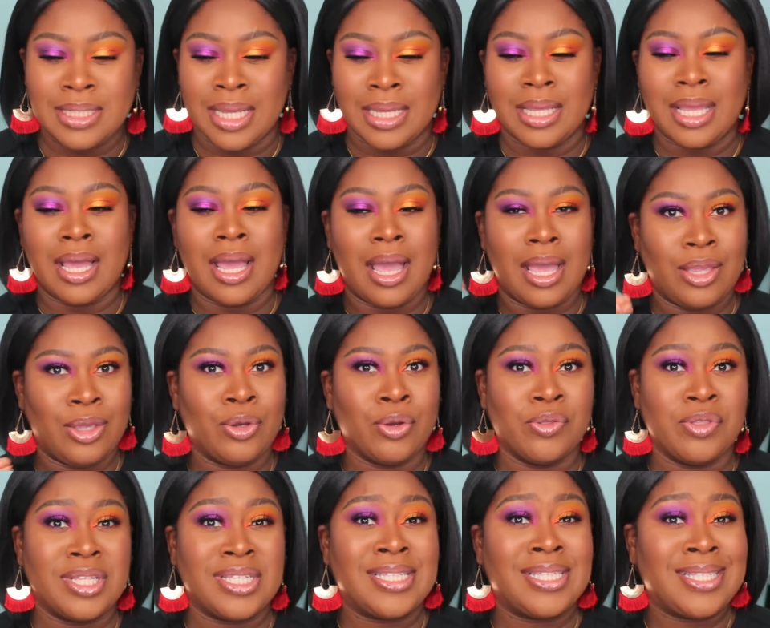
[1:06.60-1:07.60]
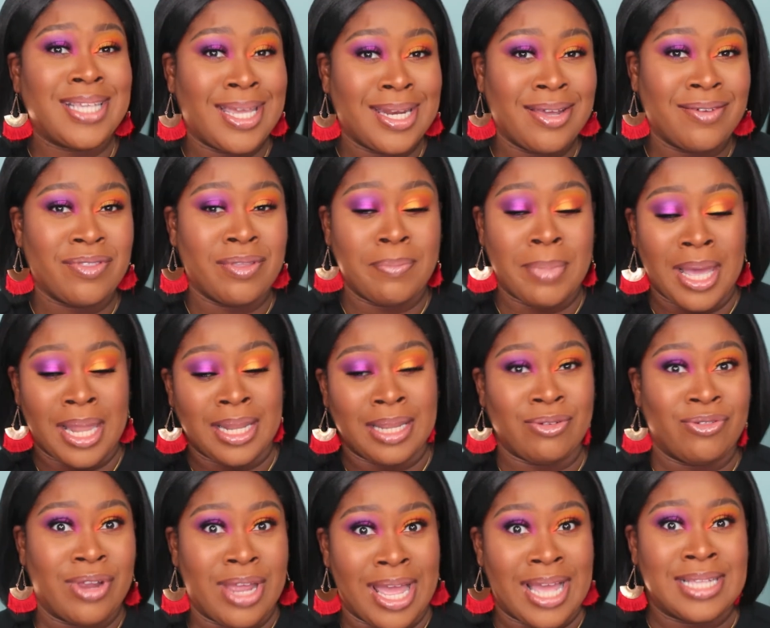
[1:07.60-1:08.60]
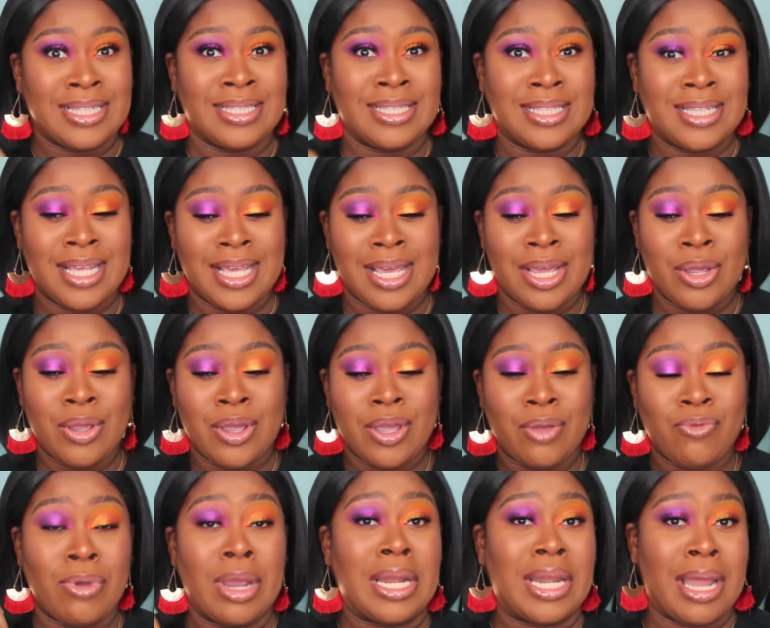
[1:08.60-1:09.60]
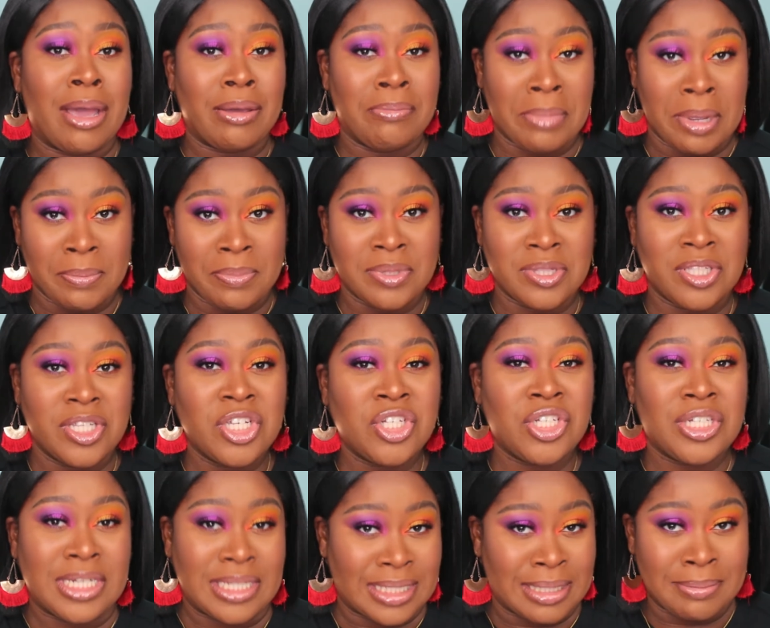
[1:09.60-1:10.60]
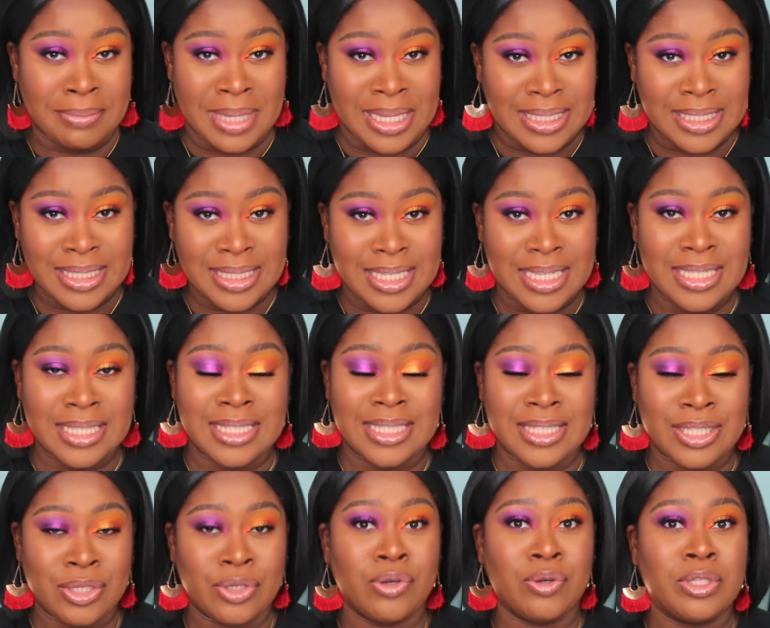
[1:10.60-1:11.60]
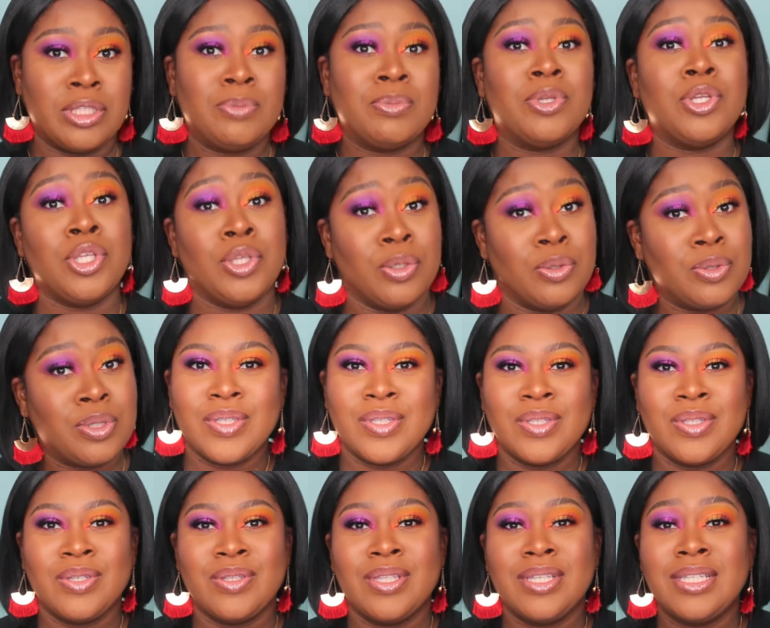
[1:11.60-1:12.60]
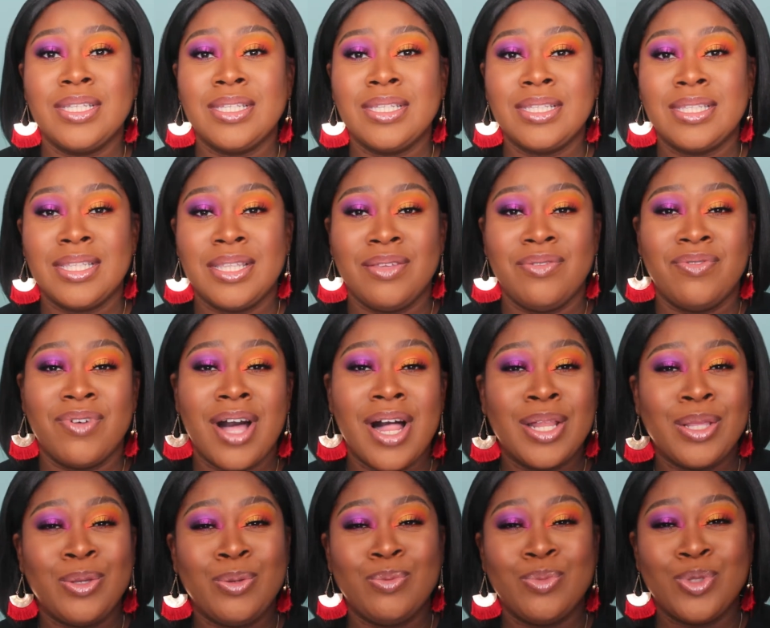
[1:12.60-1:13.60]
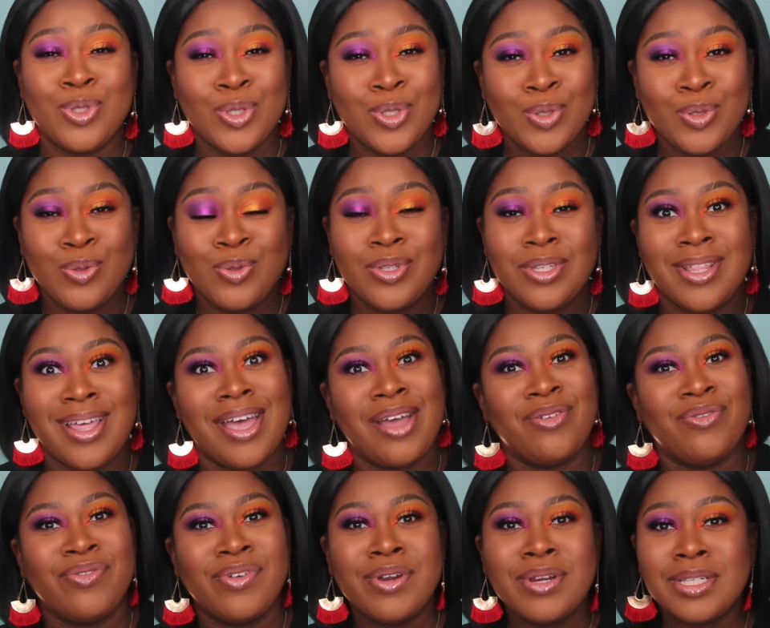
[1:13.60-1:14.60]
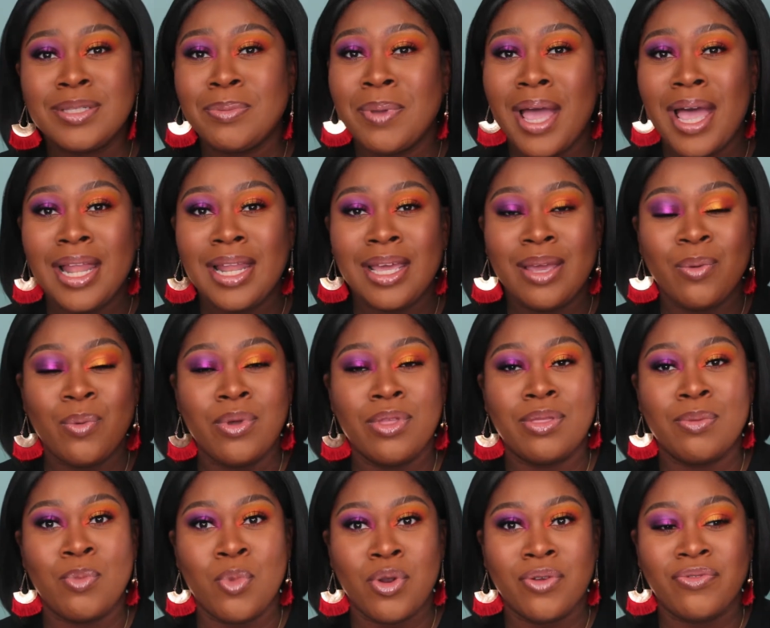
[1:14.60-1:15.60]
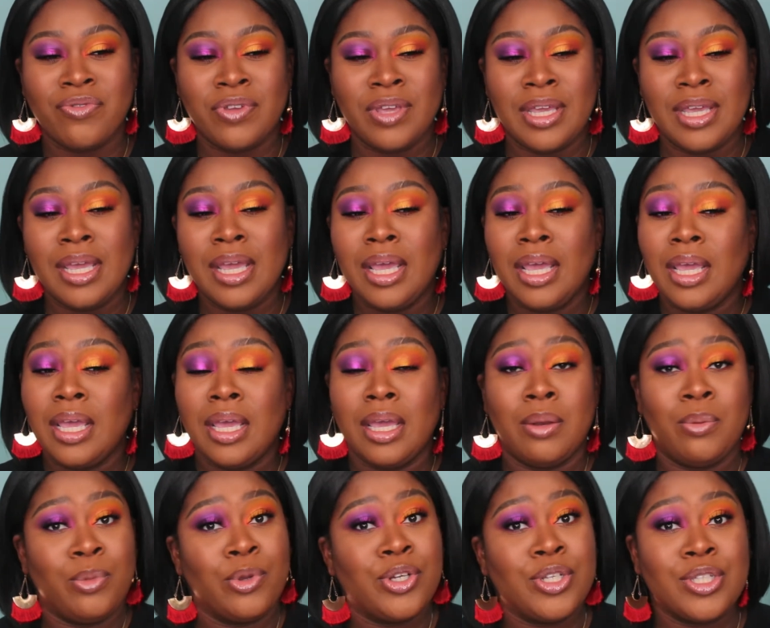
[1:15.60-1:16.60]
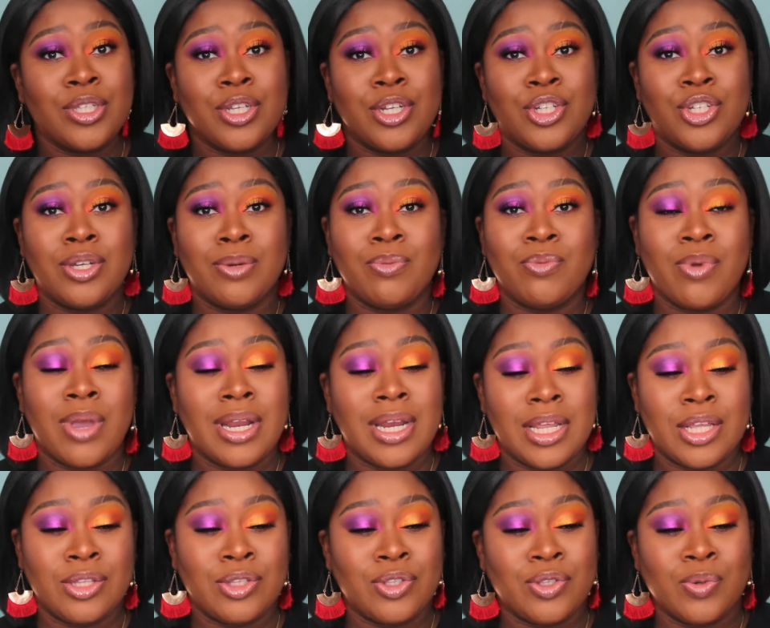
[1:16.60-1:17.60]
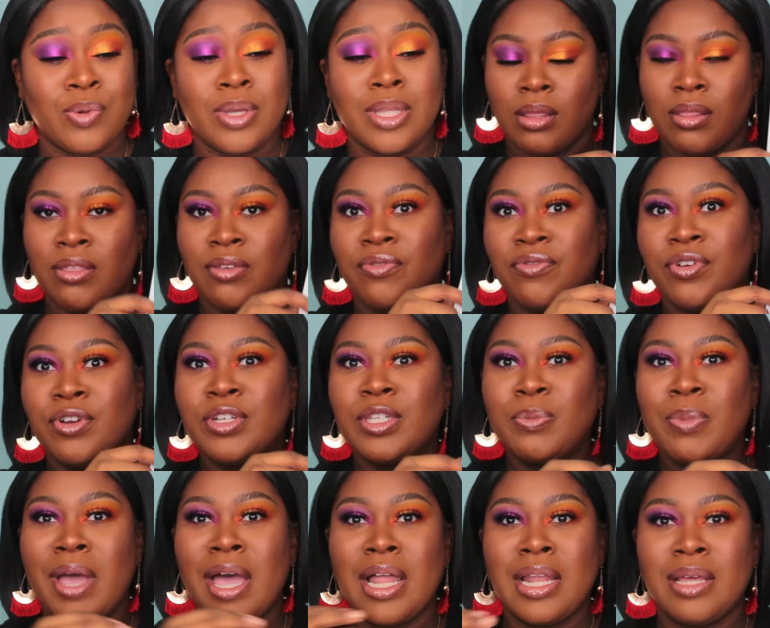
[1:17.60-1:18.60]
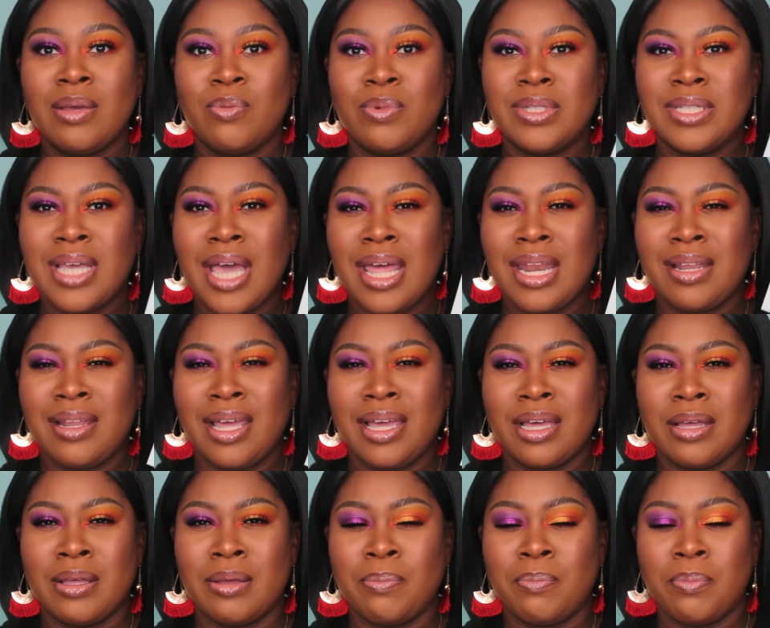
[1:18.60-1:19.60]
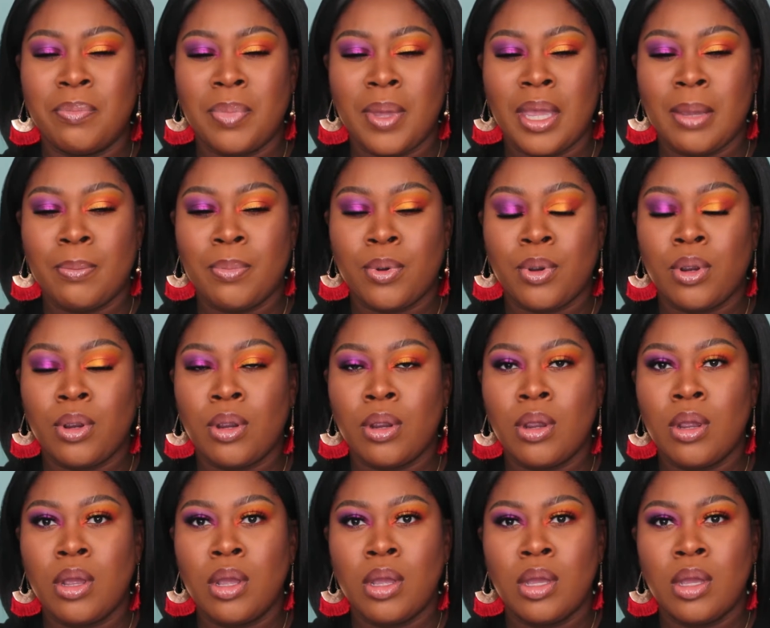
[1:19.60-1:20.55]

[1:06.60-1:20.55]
like, you know, the state of the palette as right now in my possession is a mess because, you know, it's been used. So this is the volume 2 to that first palette with Morphe, and we're just going to jump right into it. The first palette was kind of like a paper